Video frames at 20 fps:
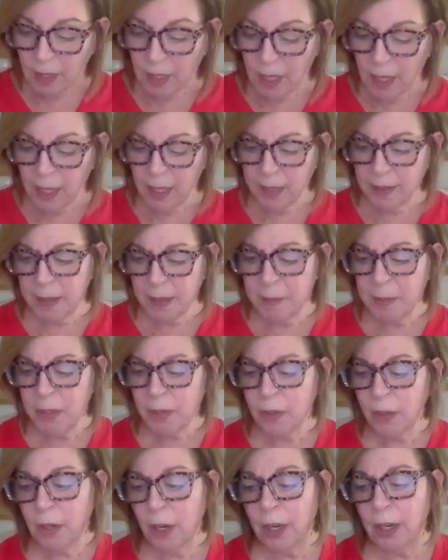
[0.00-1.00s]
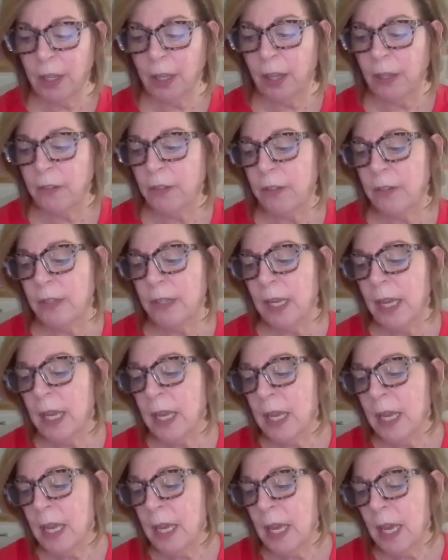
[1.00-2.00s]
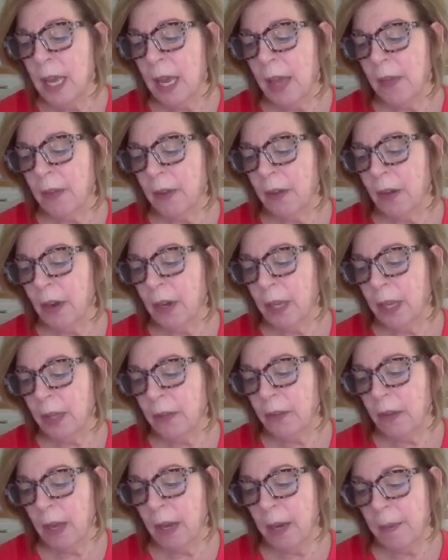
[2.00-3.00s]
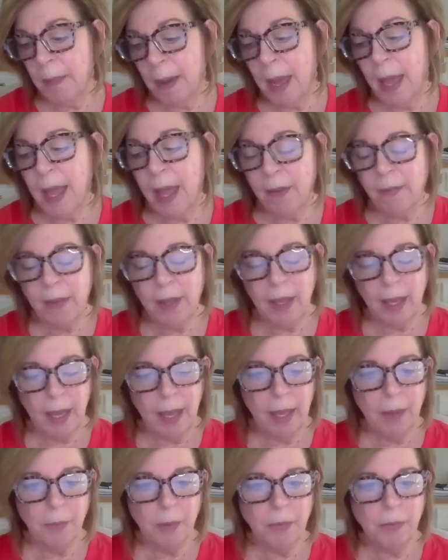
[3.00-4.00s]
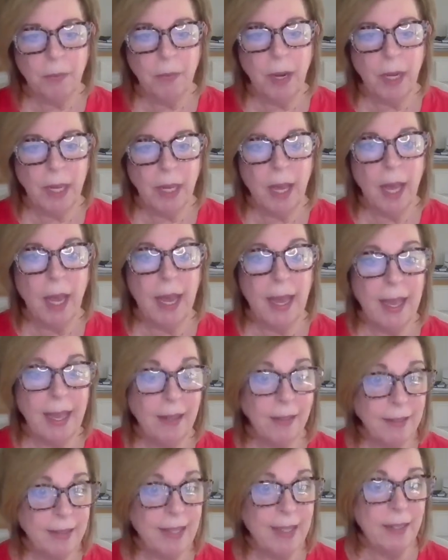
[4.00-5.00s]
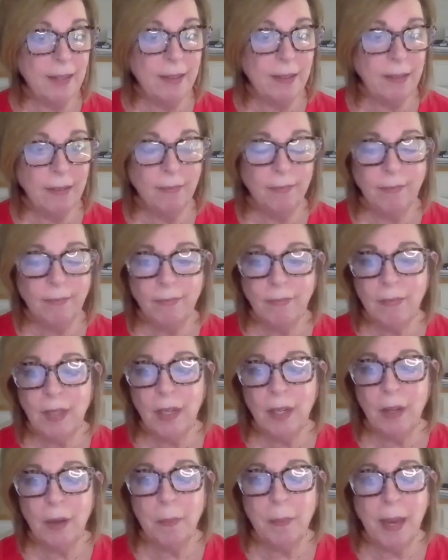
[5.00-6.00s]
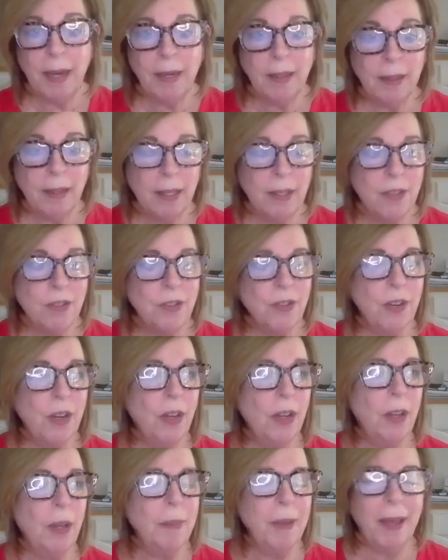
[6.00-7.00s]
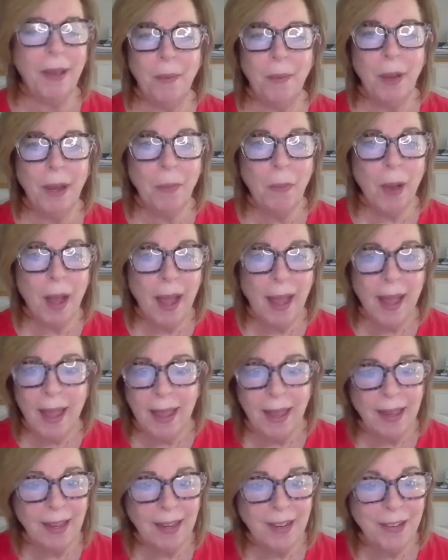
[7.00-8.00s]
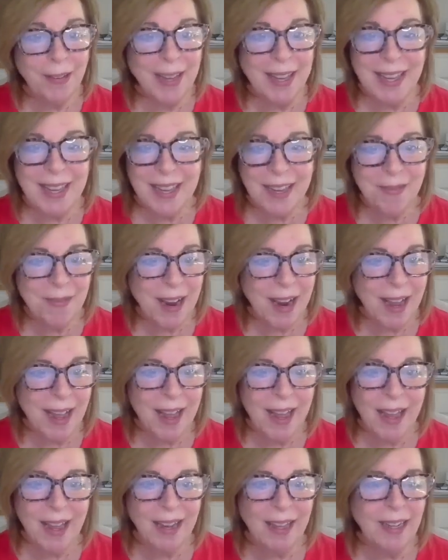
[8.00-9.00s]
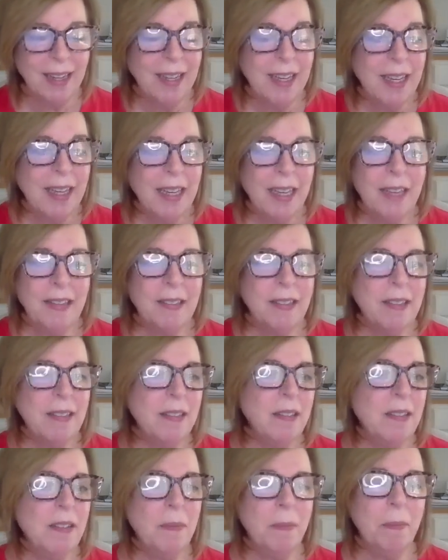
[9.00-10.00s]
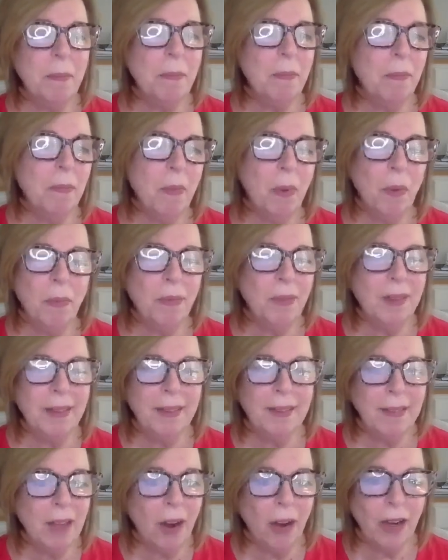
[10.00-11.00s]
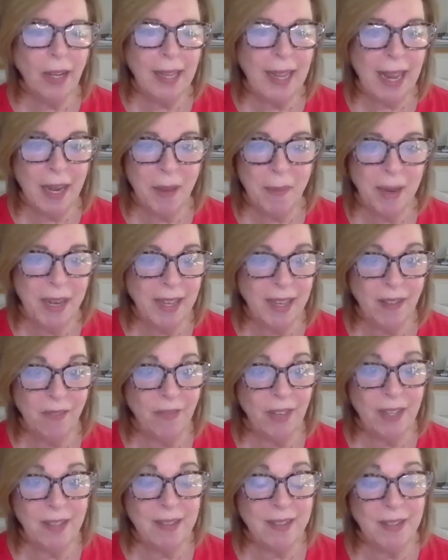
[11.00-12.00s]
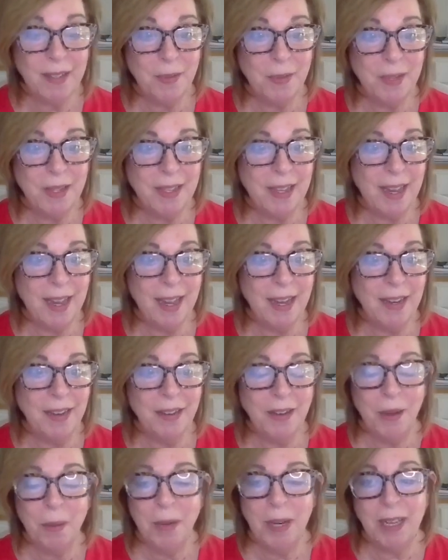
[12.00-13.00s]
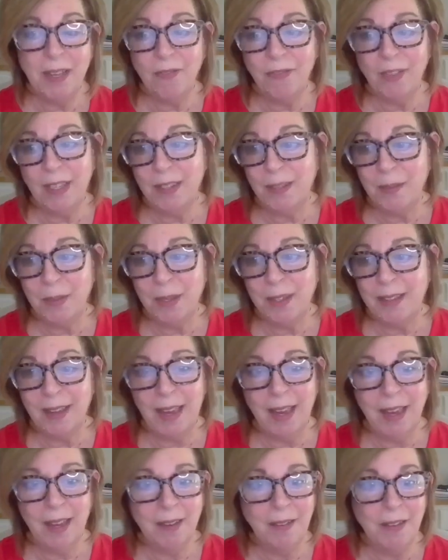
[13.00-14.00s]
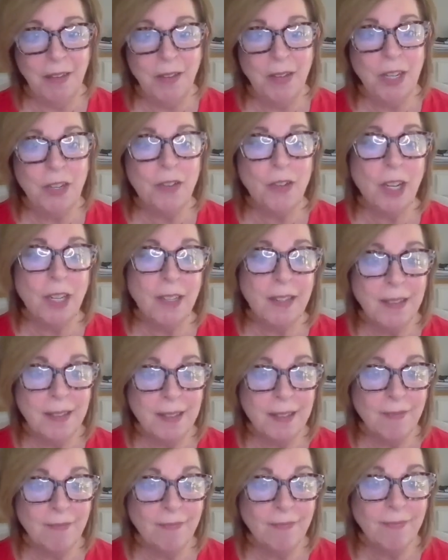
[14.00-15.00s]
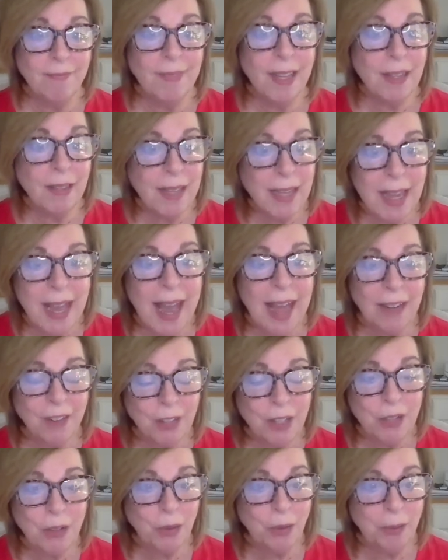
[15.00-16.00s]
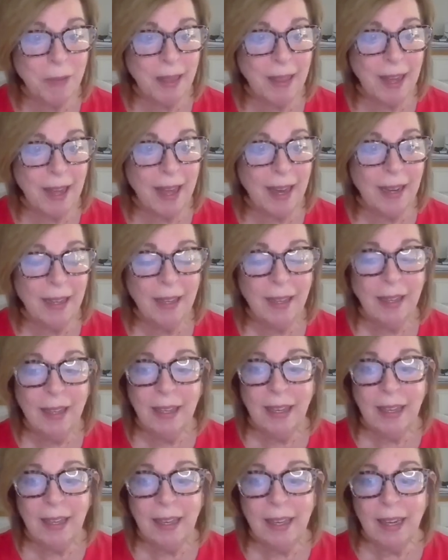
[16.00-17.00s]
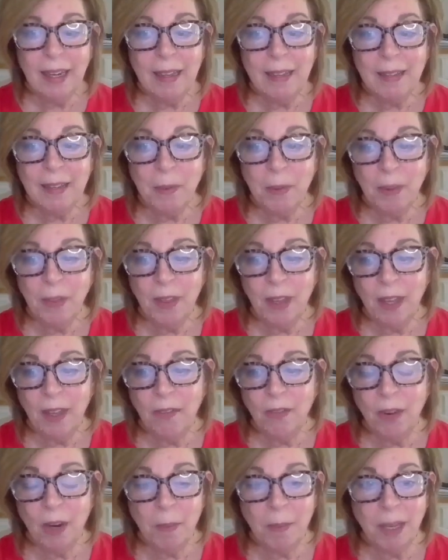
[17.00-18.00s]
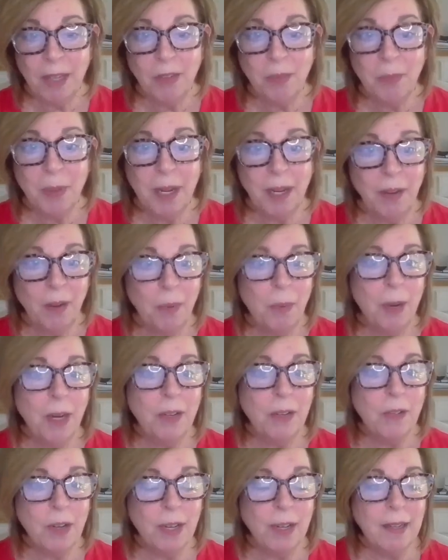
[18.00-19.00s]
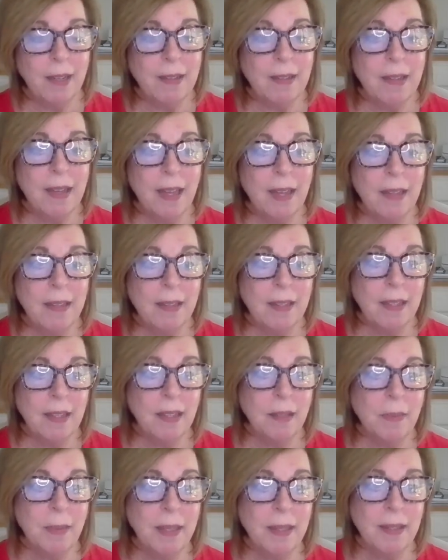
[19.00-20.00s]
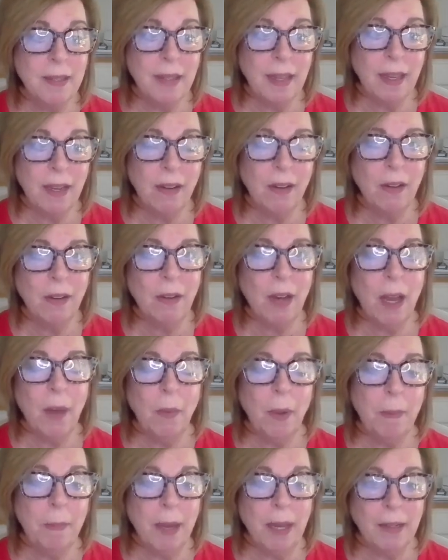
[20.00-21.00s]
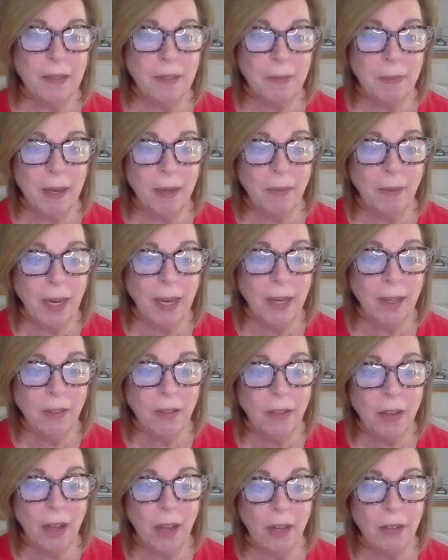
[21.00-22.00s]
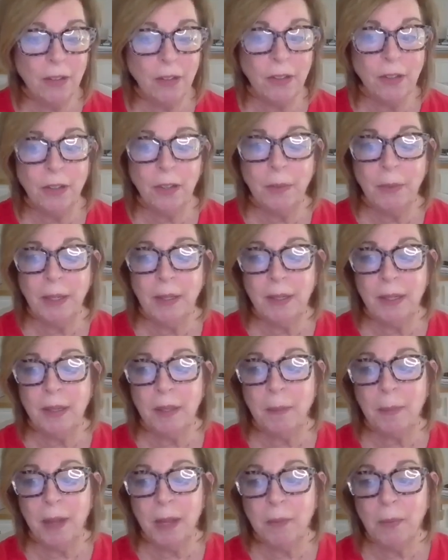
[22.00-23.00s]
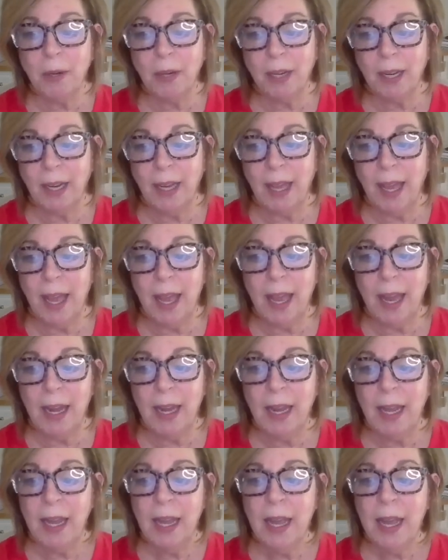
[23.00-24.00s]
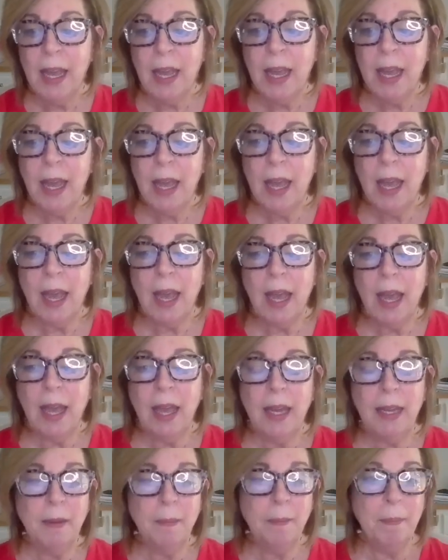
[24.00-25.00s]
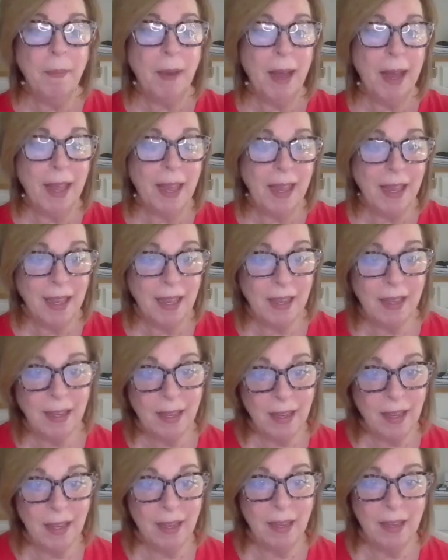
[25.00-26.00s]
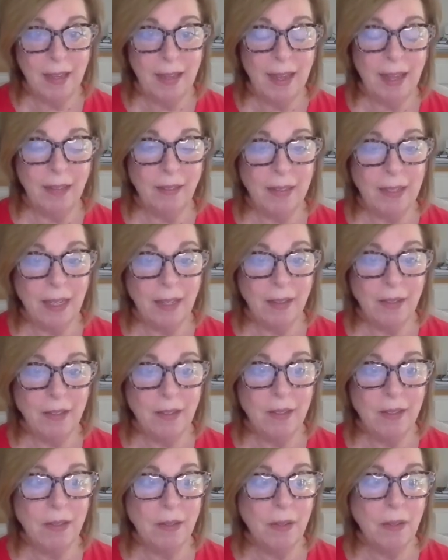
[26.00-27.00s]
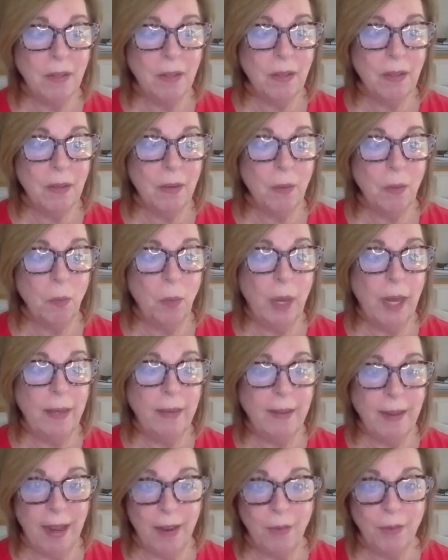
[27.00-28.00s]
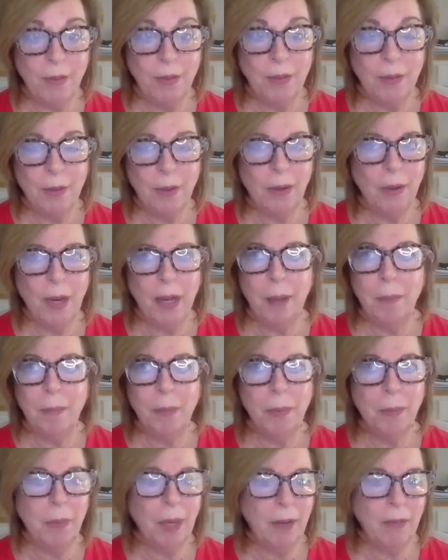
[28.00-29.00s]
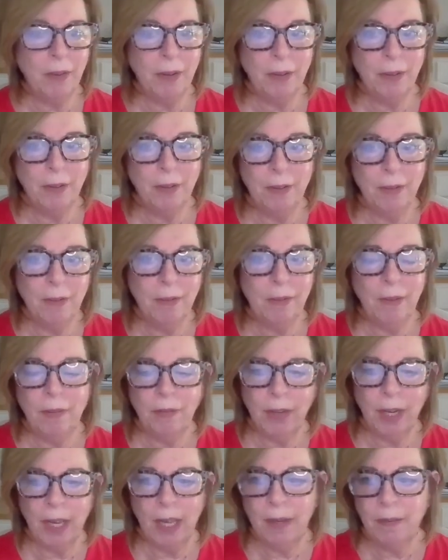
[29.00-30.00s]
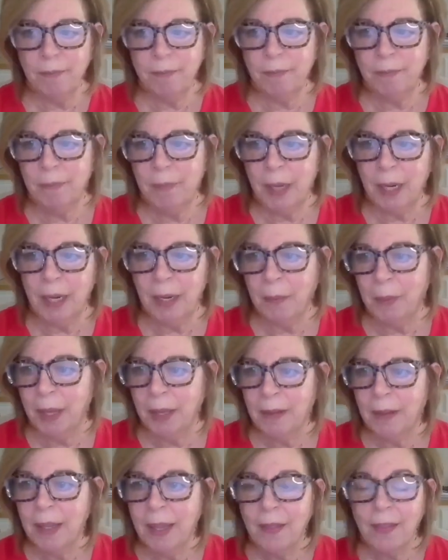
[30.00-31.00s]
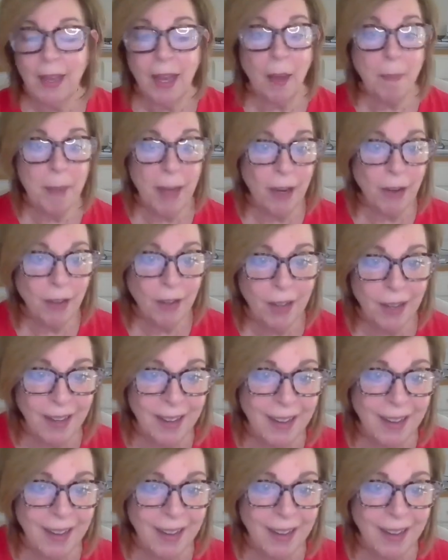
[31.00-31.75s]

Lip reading: And he sent me to a cardiologist. And the I was running a high LDL, bad cholesterol. I'm what, why? I eat right. And he says, oh, hardly anybody can fix this with diet. Nobody can fix it with diet. You need drugs. He actually told me that. And I said, well, thank you very much, but I don't want drugs. And 6 months later, I went back to my regular doctor. We did the blood work again, and my LDLs went down or up or whatever. I forget. But anyway, they got better.